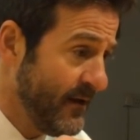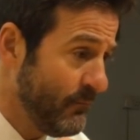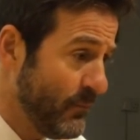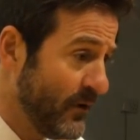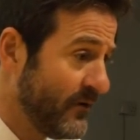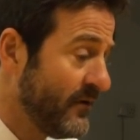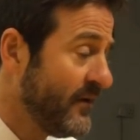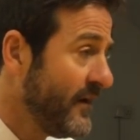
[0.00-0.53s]

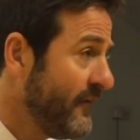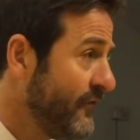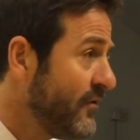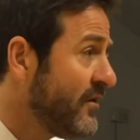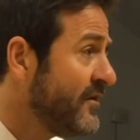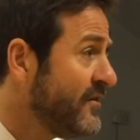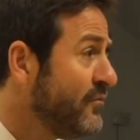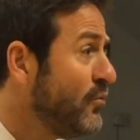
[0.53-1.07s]
But if you
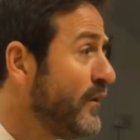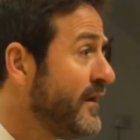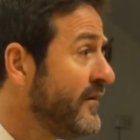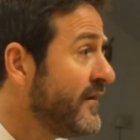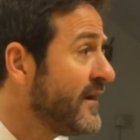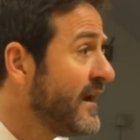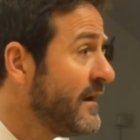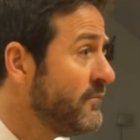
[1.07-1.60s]
can win
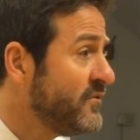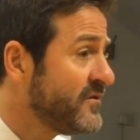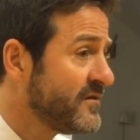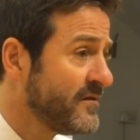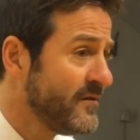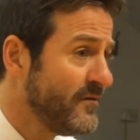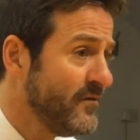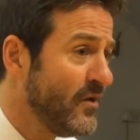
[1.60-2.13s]
the games
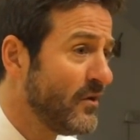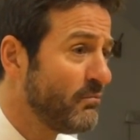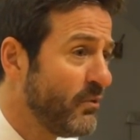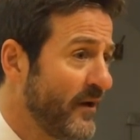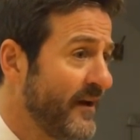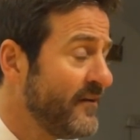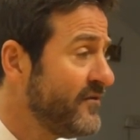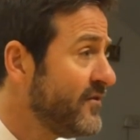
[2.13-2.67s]
not
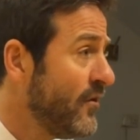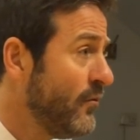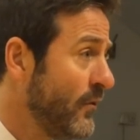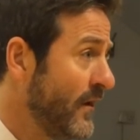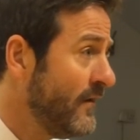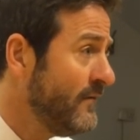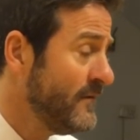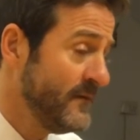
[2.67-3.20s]
playing so
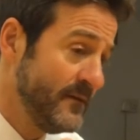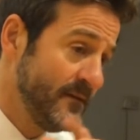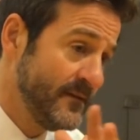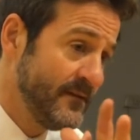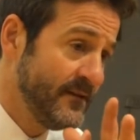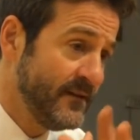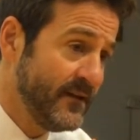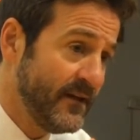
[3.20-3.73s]
well,
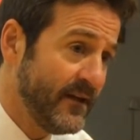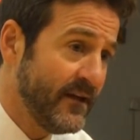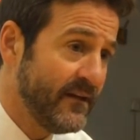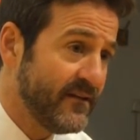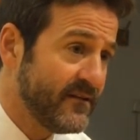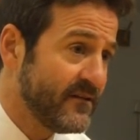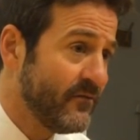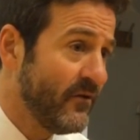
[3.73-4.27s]

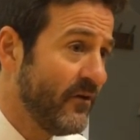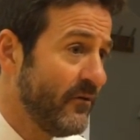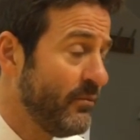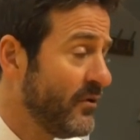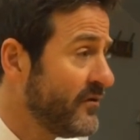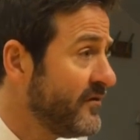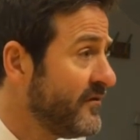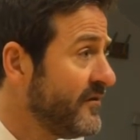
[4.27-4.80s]
it's very
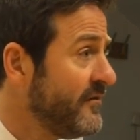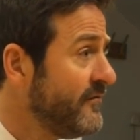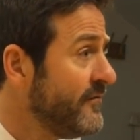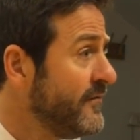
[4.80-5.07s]
positive.